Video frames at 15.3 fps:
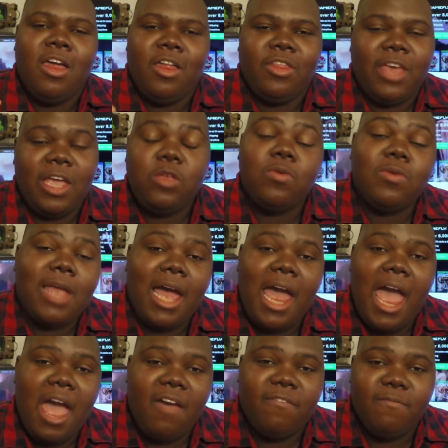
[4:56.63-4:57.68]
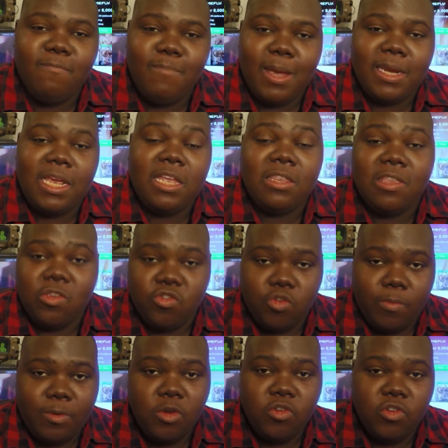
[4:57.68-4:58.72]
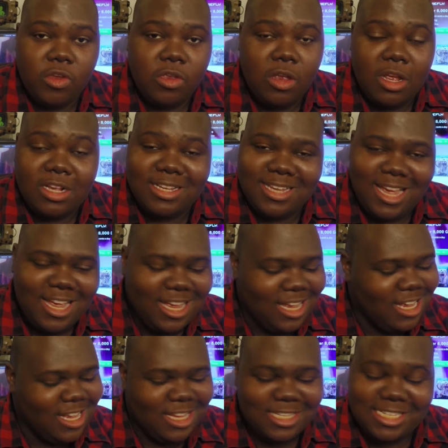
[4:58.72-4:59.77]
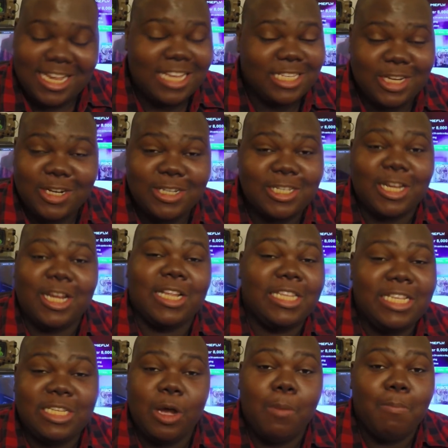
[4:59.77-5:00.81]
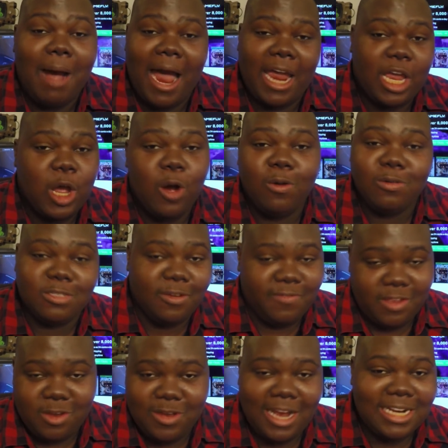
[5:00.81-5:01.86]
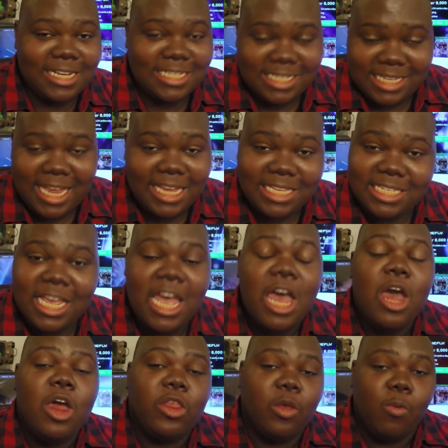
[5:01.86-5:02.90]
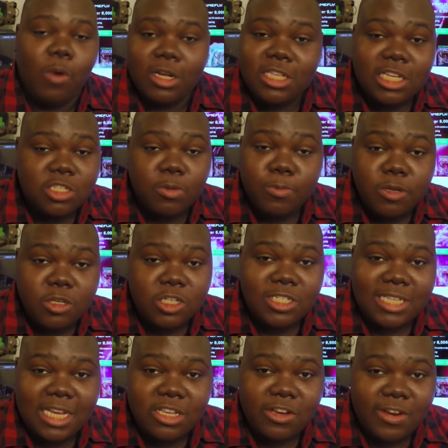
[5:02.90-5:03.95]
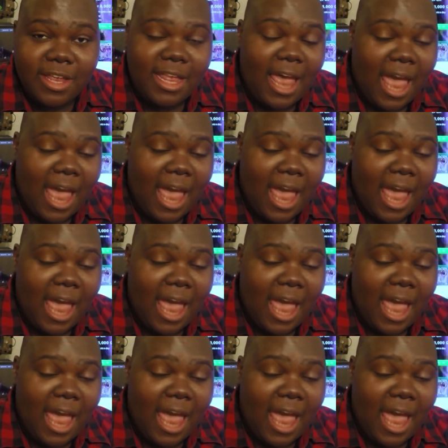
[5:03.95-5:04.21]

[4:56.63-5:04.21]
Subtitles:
They do not have many distribution centers, at least on my coast of the United States. The one distribution center they